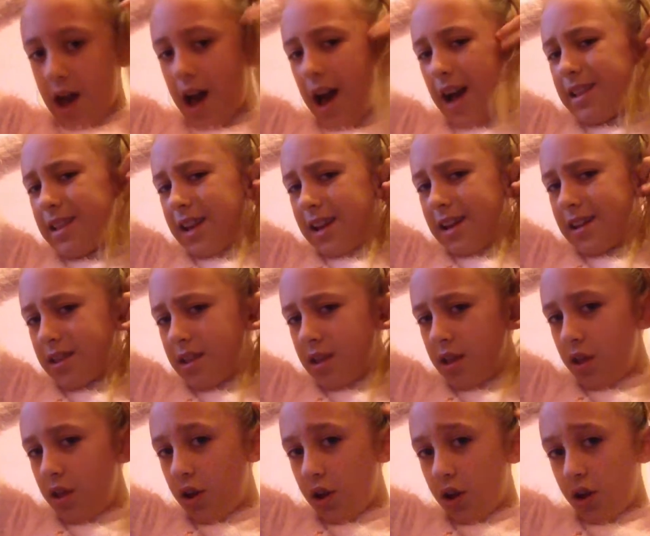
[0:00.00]
I like
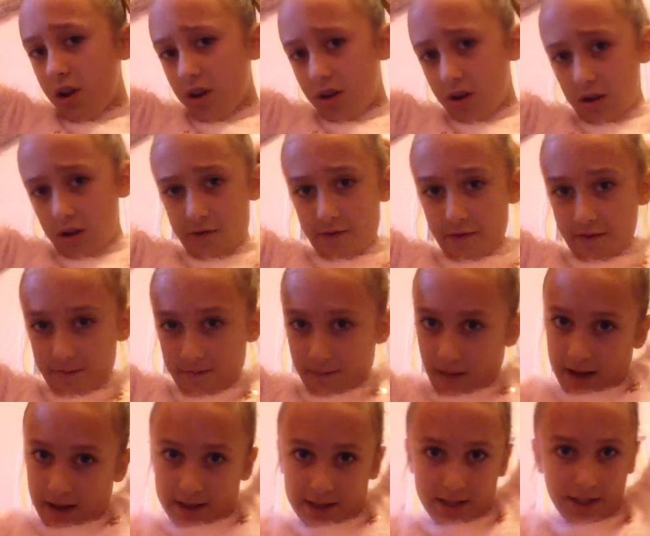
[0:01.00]
the look of
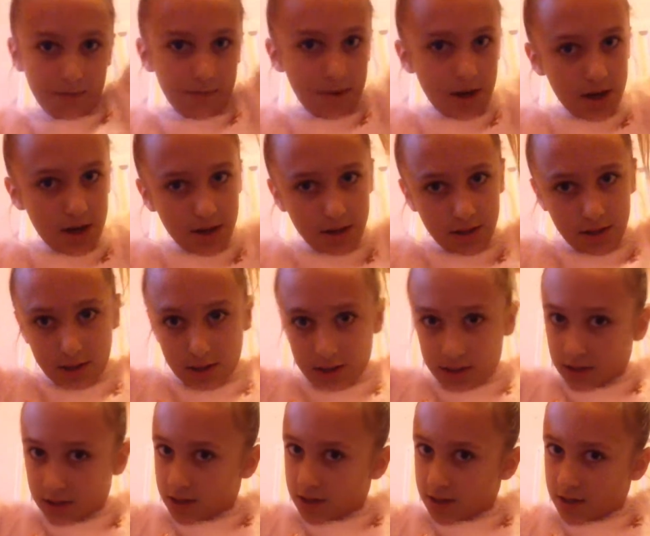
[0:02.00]
messy
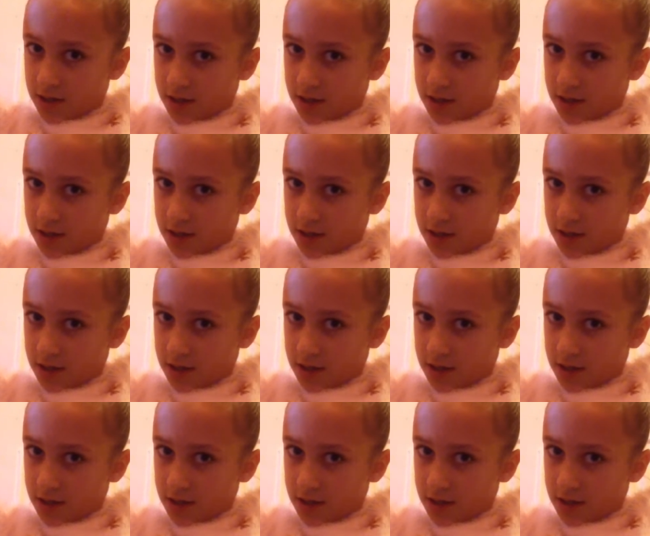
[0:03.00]
buns.